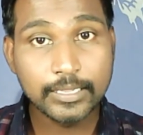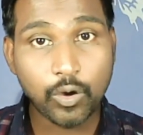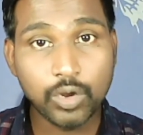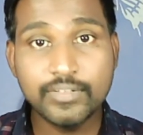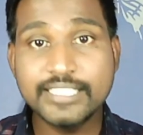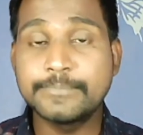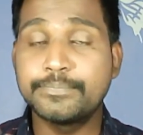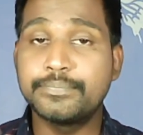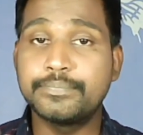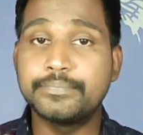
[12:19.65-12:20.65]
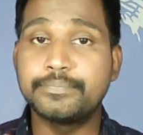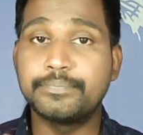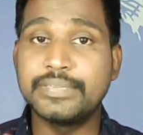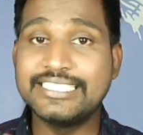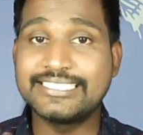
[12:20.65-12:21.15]
always
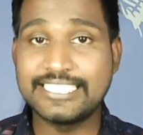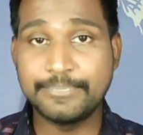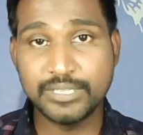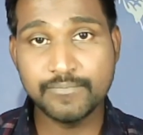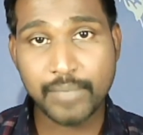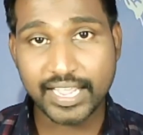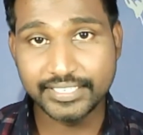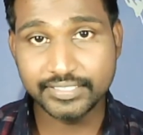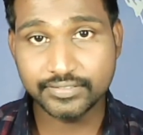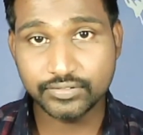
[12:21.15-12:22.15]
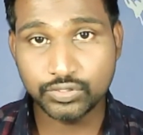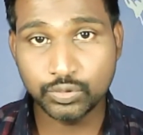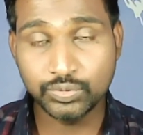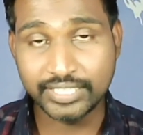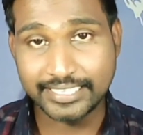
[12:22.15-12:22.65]
please keep in mind
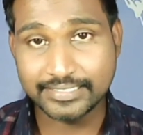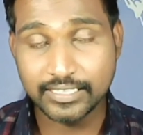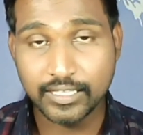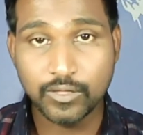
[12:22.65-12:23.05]
two things.